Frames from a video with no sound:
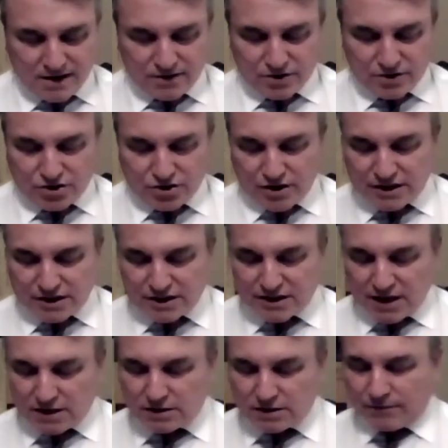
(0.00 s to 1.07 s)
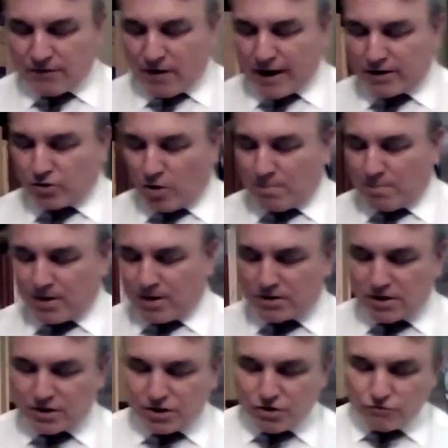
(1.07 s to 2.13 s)
The church is justified not because
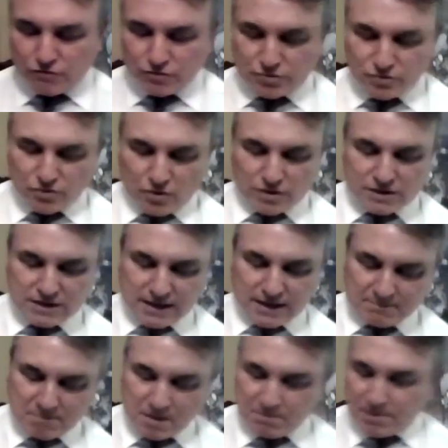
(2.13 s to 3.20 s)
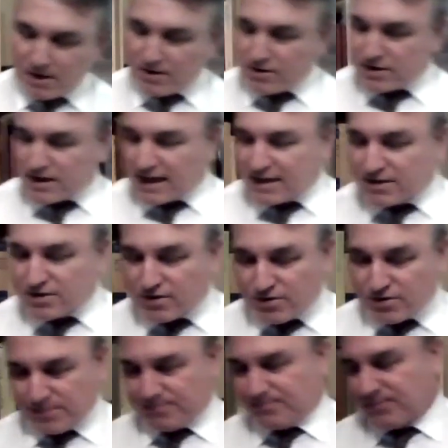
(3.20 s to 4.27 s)
her children do not sin, but because they
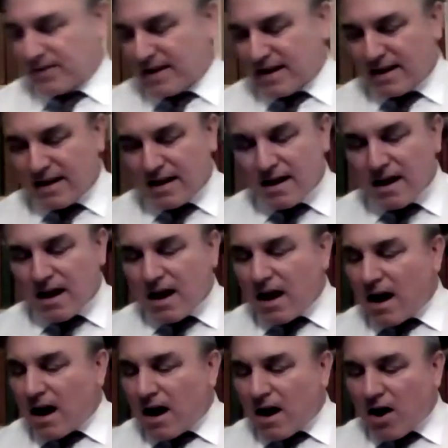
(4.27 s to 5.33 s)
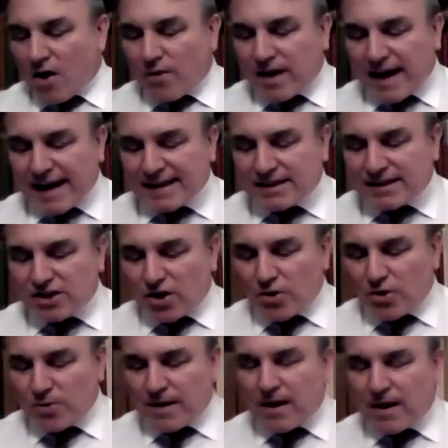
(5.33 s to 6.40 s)
do. Okay,
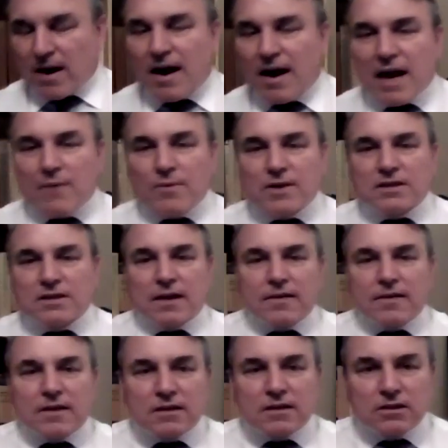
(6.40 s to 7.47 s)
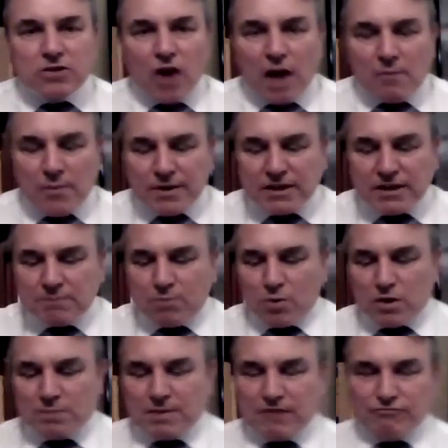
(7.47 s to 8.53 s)
so it was the, the time in which this book
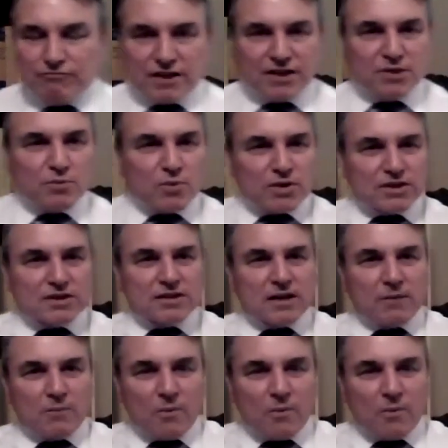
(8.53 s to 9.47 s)
was being written was